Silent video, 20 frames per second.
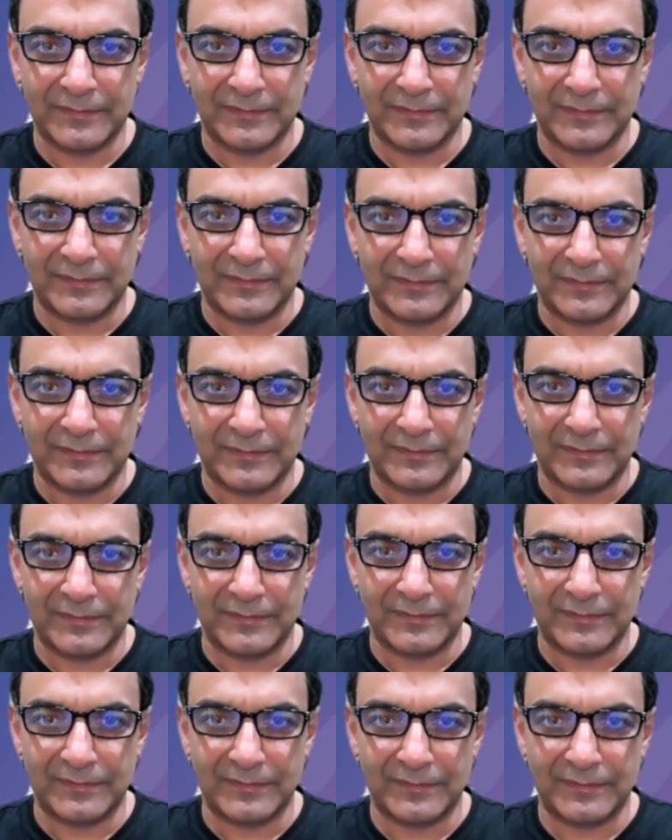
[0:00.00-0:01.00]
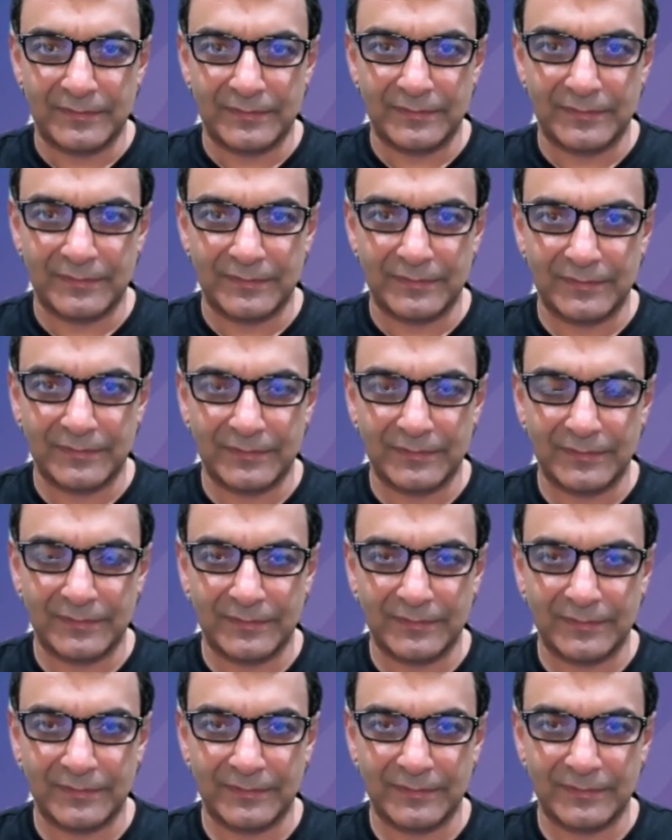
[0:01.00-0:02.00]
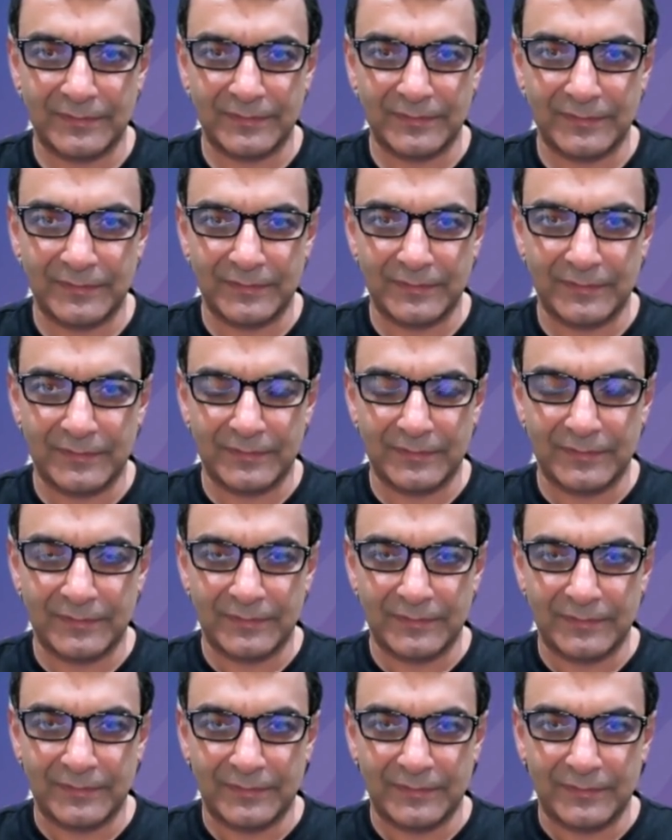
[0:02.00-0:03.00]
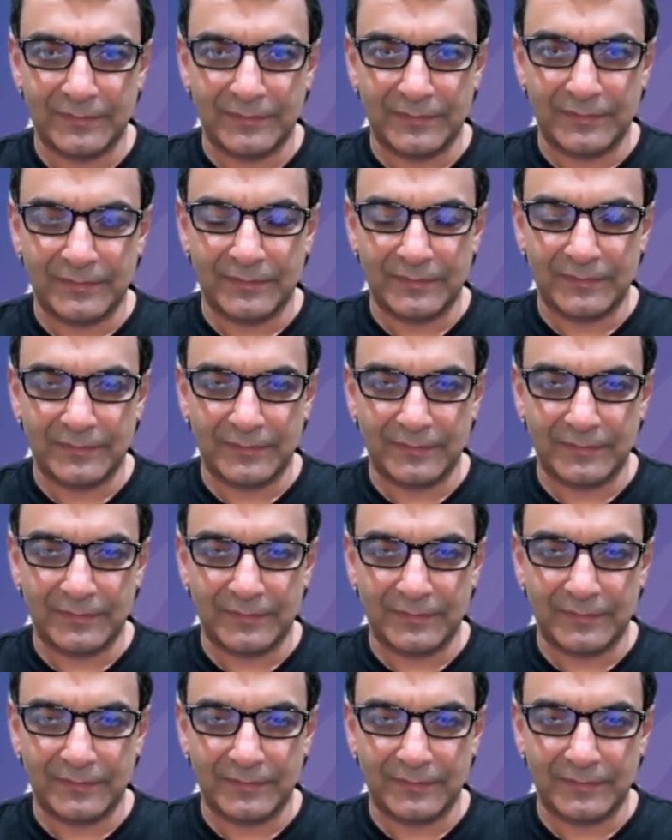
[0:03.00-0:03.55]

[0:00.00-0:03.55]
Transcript: No words are spoken by the person on screen.